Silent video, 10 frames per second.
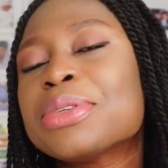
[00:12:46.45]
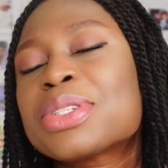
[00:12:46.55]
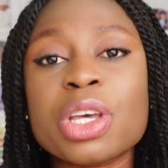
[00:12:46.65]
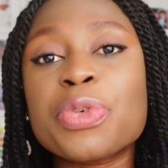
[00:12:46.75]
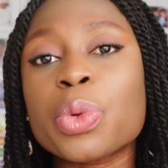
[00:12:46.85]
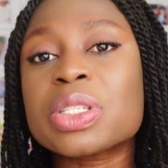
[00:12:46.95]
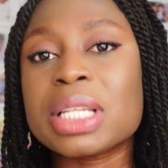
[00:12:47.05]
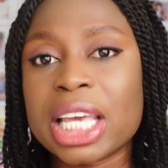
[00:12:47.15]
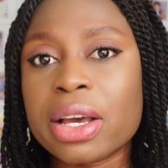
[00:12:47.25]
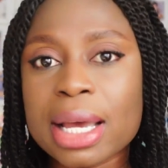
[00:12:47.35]
So if you want to
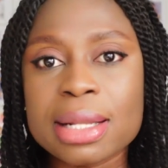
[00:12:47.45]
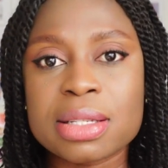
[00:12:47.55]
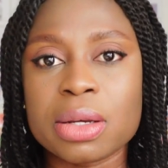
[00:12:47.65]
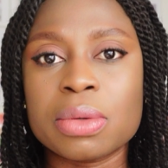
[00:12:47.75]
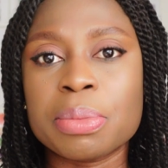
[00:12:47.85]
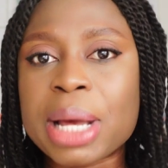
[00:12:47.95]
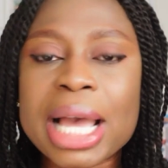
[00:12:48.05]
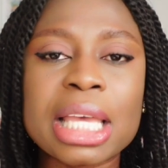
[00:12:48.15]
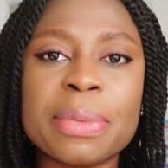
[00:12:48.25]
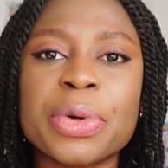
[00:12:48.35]
lay your hands on my
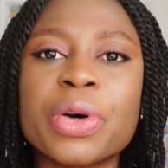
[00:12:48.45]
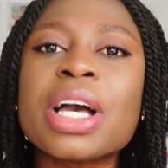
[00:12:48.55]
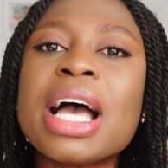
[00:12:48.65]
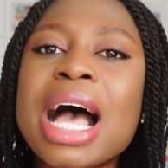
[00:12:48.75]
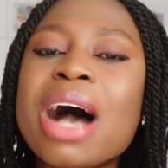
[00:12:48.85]
ebook,